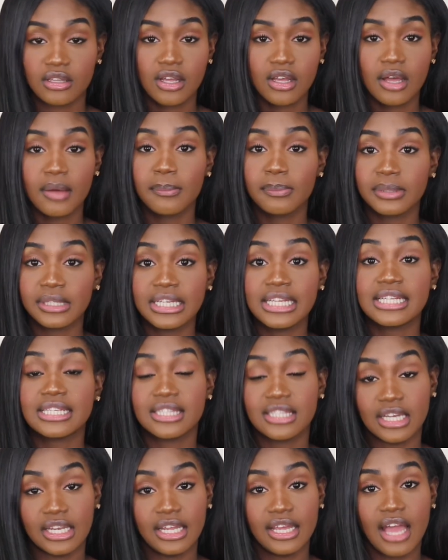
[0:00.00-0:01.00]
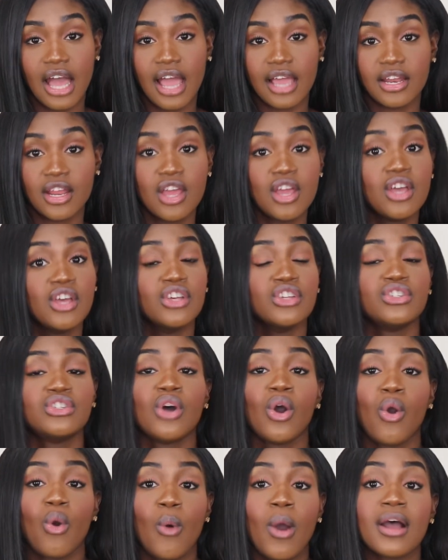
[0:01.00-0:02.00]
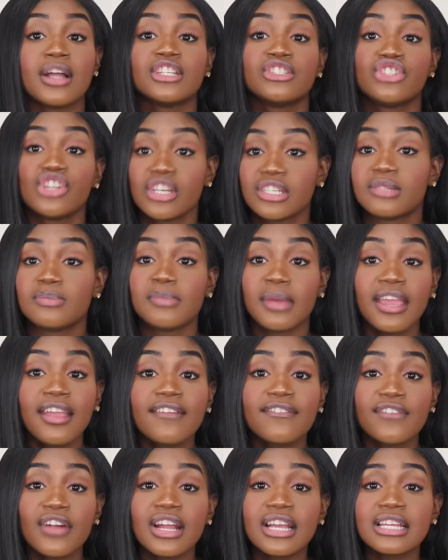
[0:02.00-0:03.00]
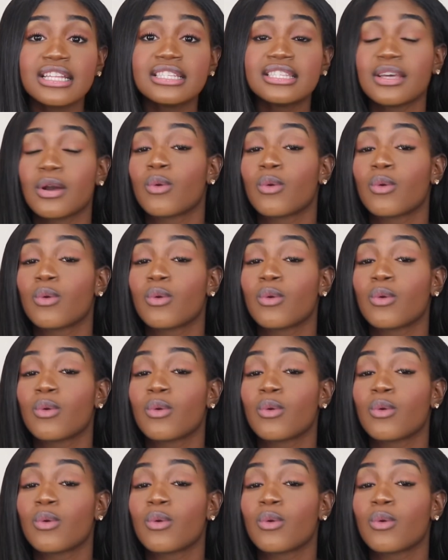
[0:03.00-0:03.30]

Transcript: complete study guide. So just make friends,